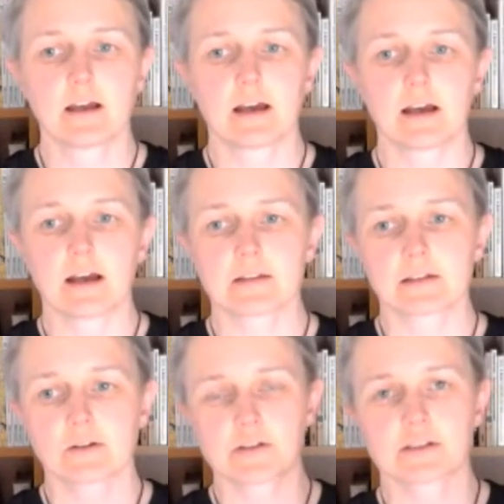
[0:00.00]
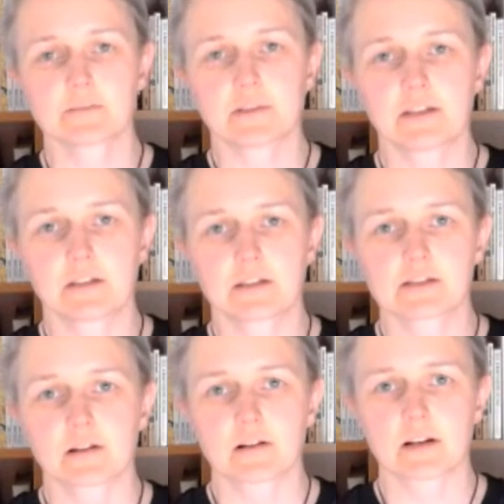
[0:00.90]
And the costs and benefits
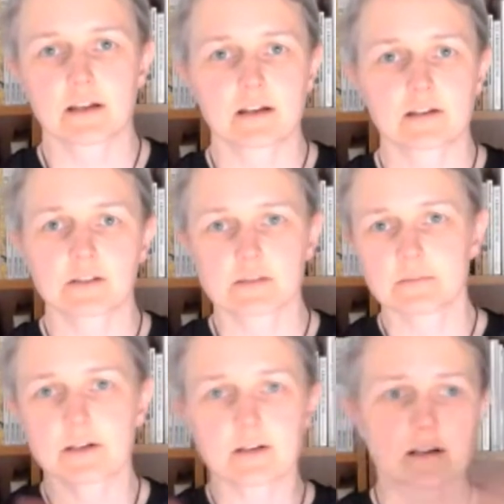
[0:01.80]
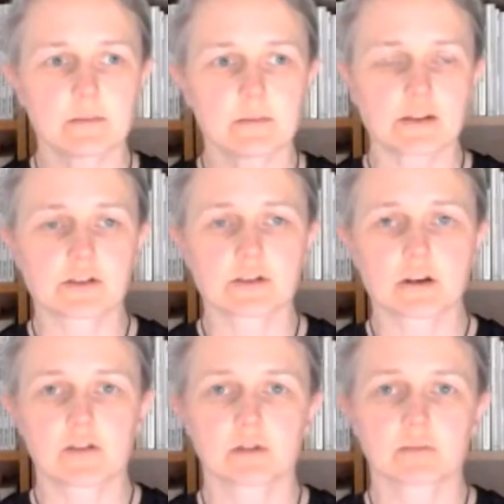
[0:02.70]
are here just a mirror image of
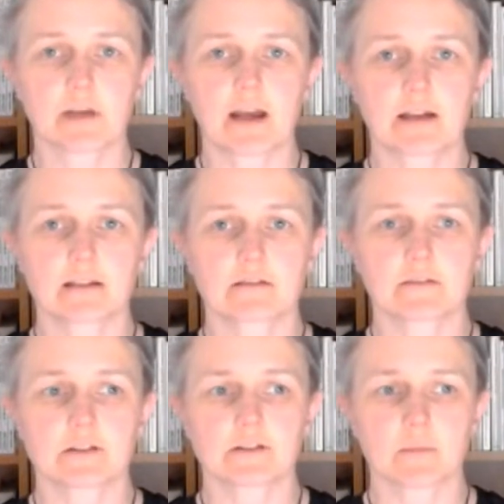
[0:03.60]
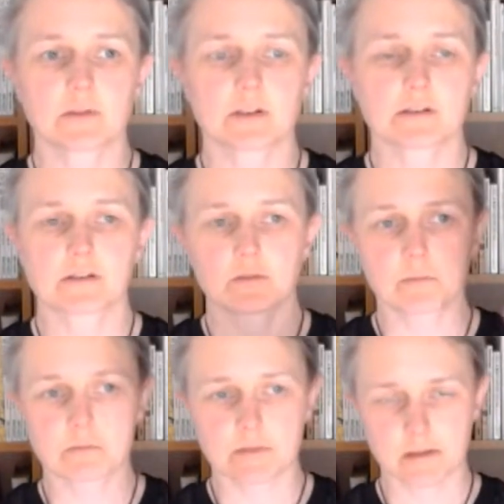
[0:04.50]
what we had in the first option. So
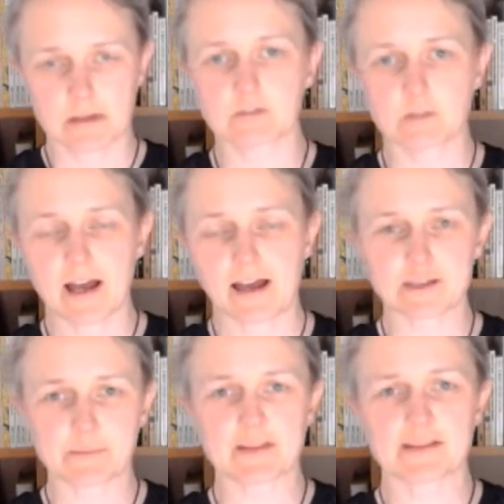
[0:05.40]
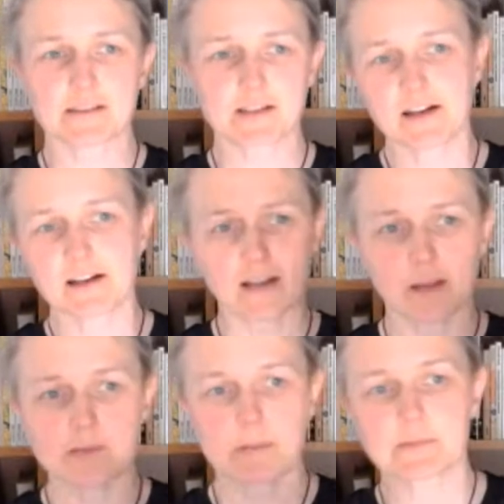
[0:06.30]
the things we had as pluses there comes
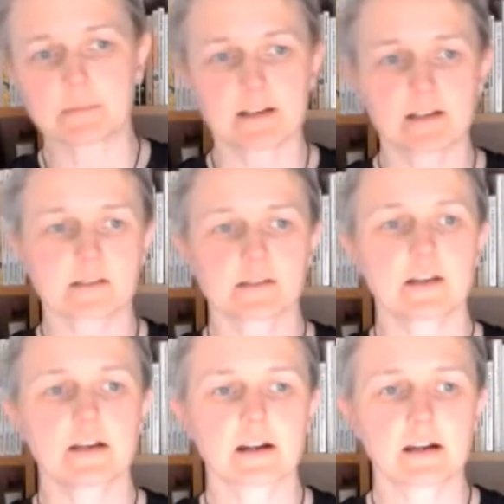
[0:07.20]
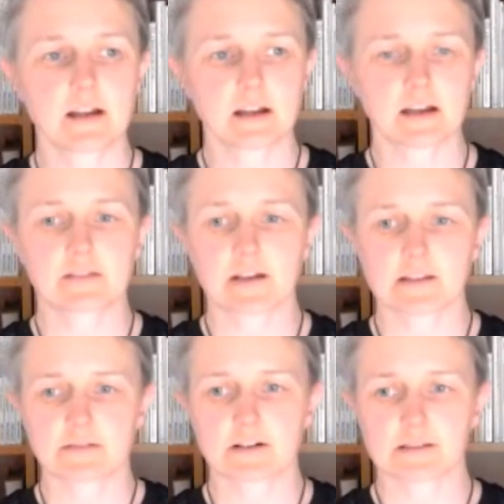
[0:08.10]
up as minuses here, and vice
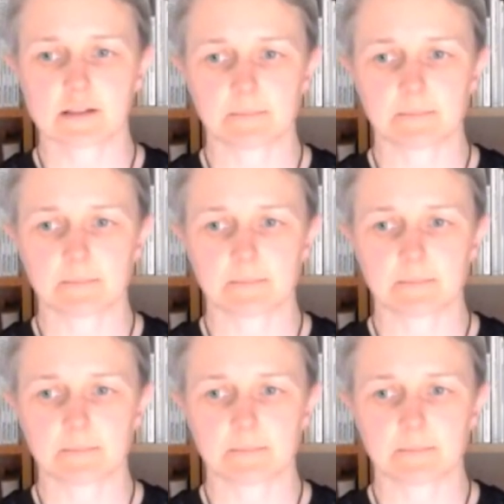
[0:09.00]
versa.